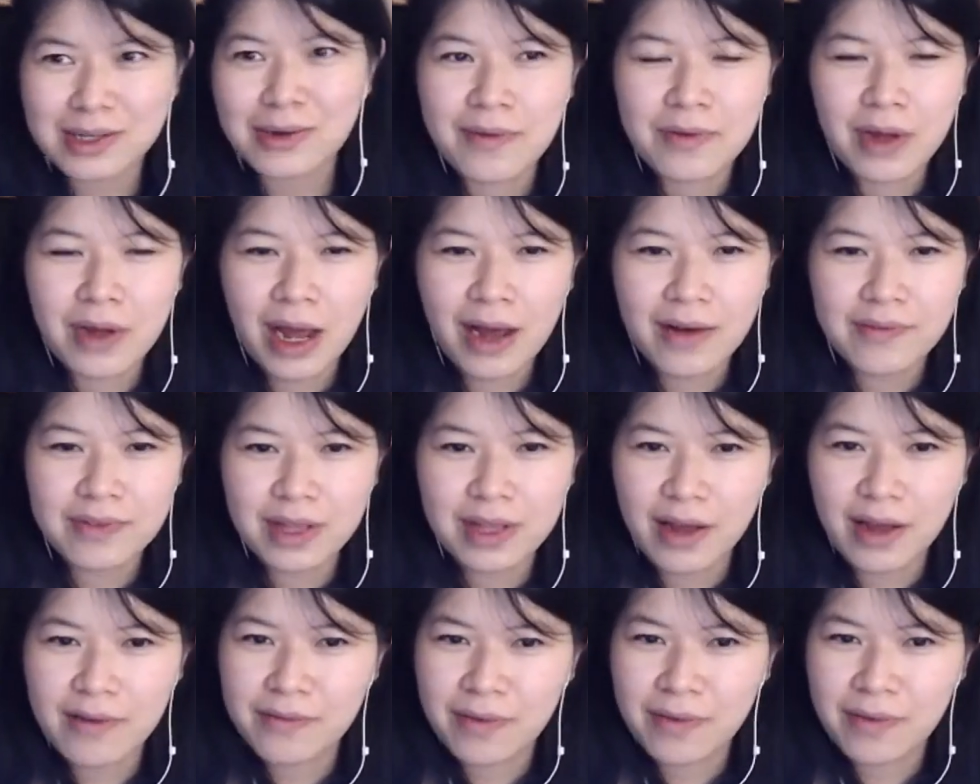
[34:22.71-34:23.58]
If you have
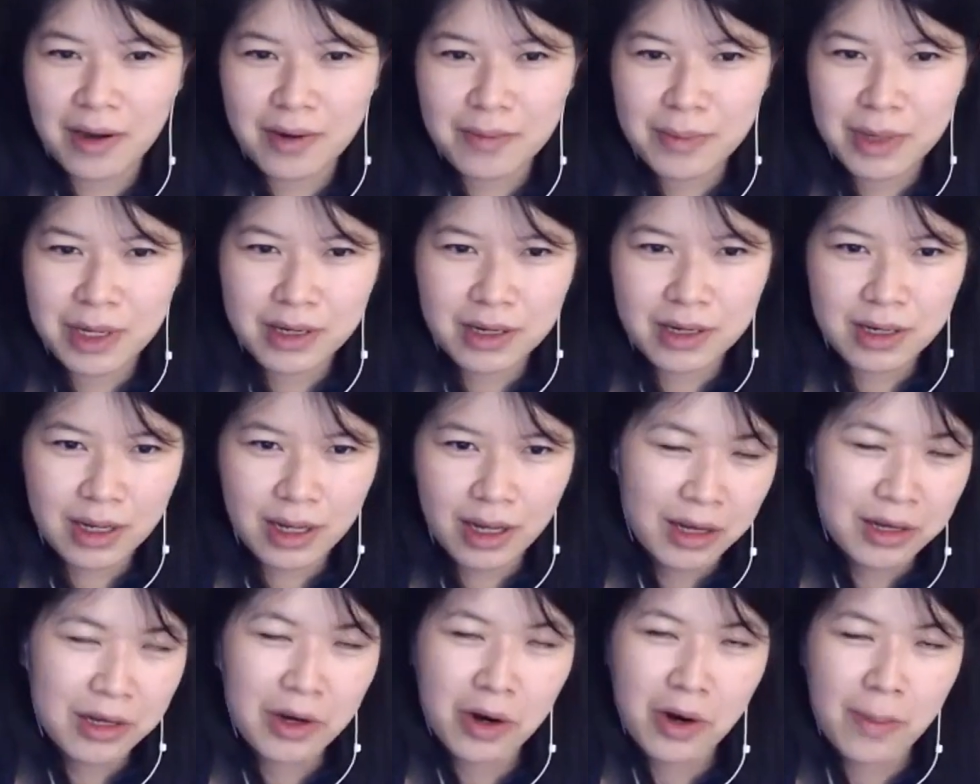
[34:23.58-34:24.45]
that environment
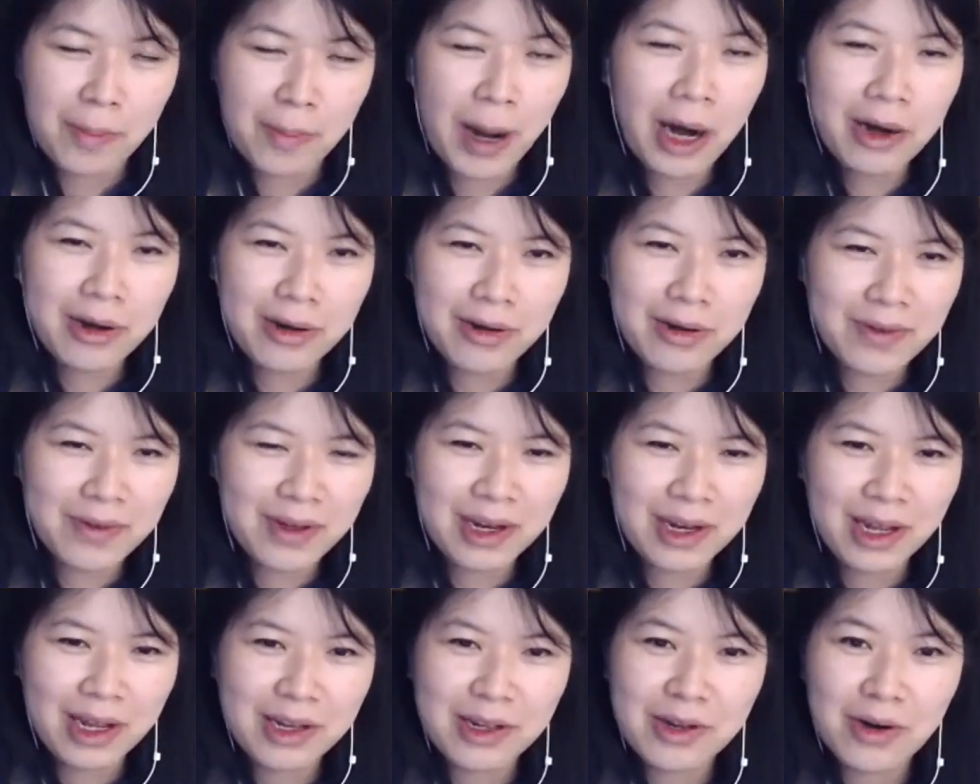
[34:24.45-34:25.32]
and you're a part of
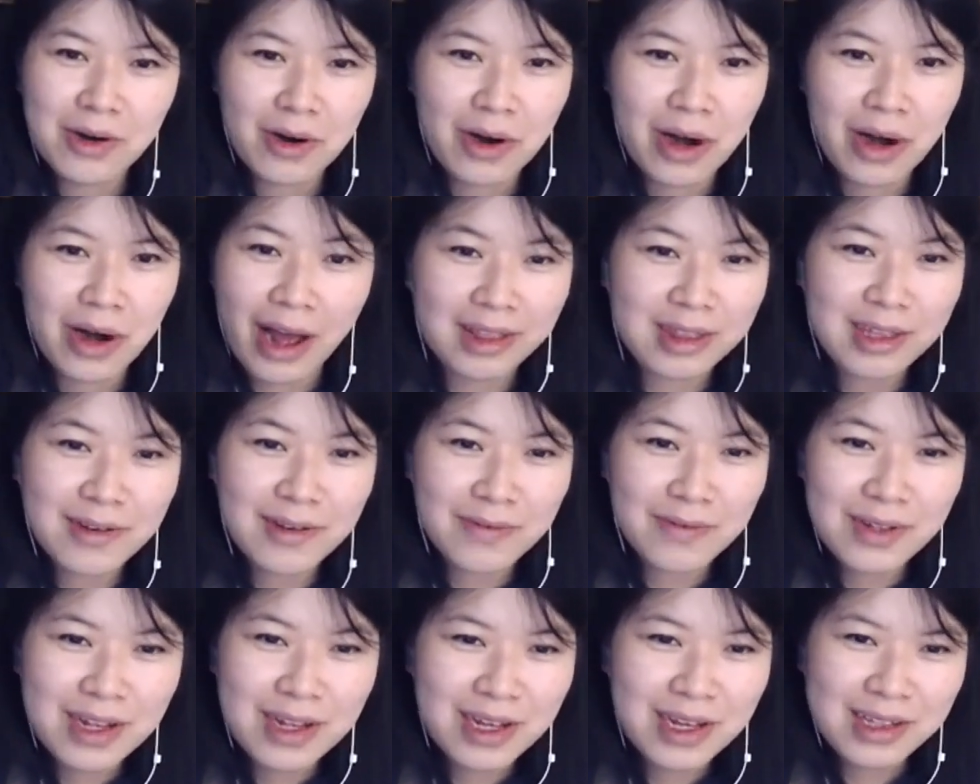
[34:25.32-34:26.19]
it and you're
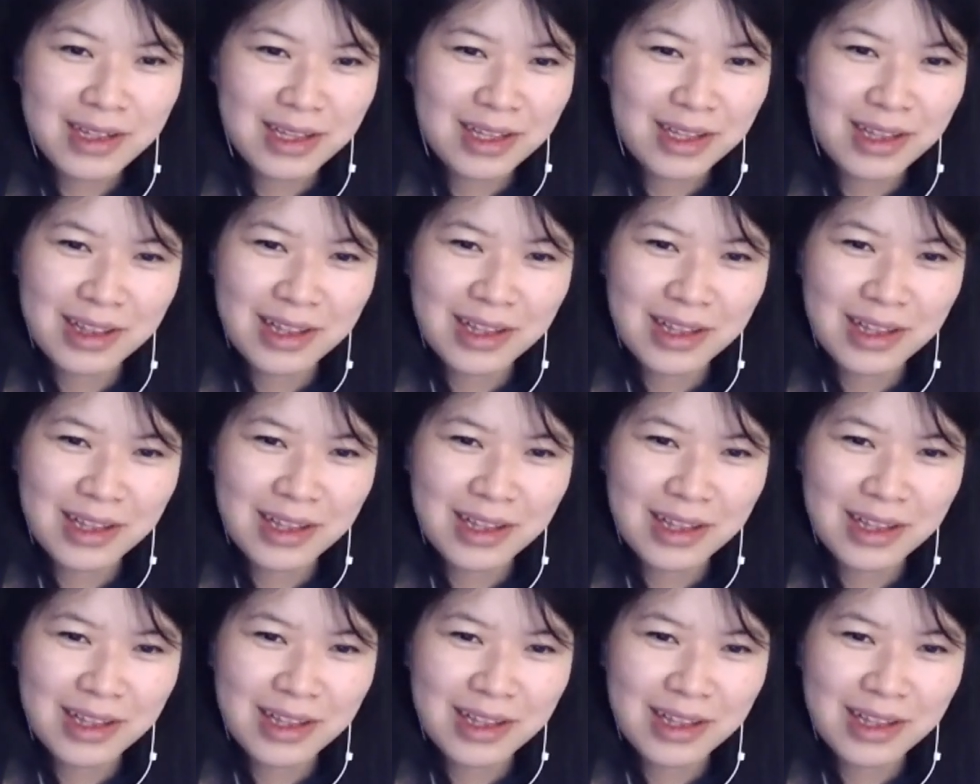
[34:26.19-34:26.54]
active in it,